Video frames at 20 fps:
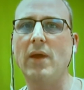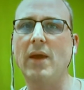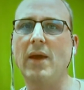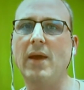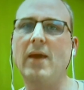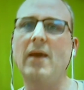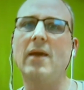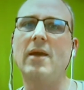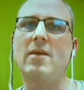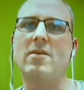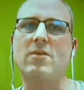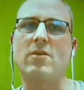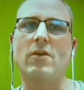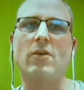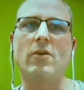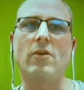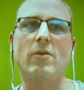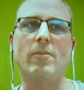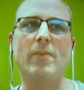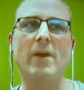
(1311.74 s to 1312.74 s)

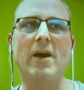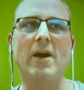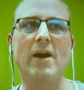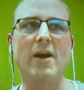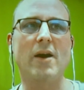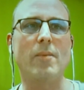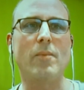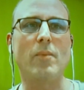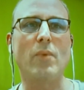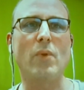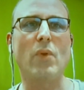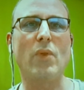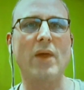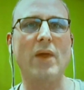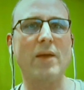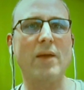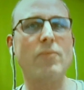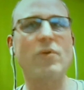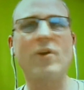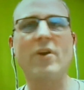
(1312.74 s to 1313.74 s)
So um, that
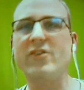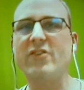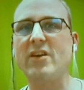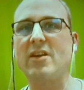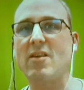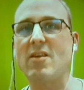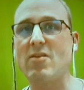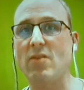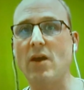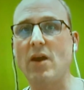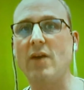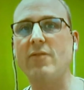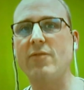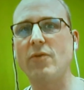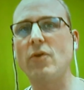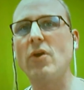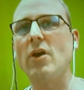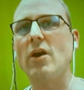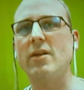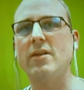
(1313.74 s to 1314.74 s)
project is not
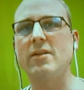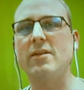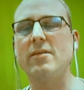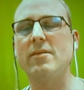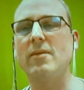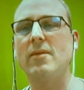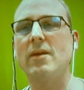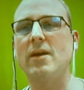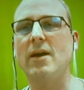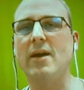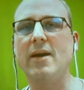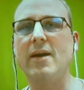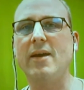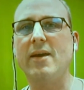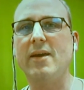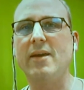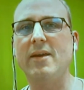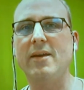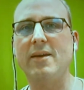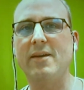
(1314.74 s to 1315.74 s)
forgotten. I
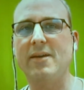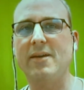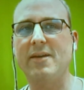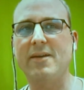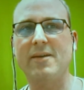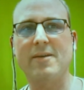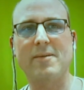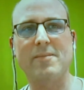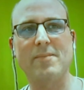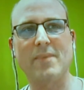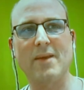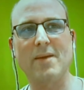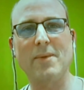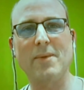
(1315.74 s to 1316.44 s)
uh, I mean.